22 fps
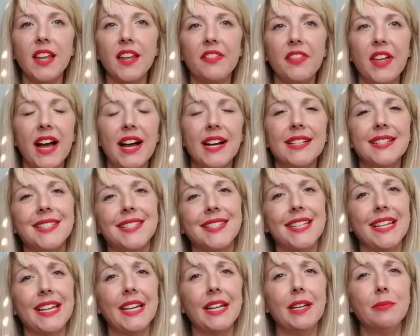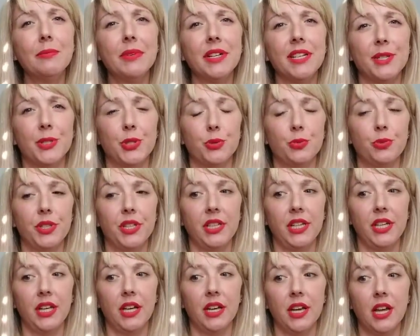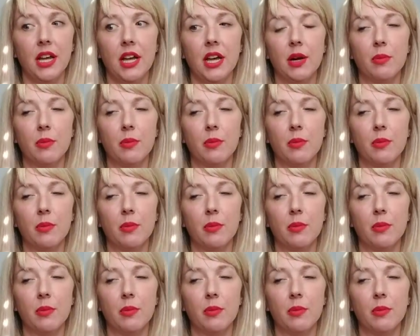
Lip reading: that seam is really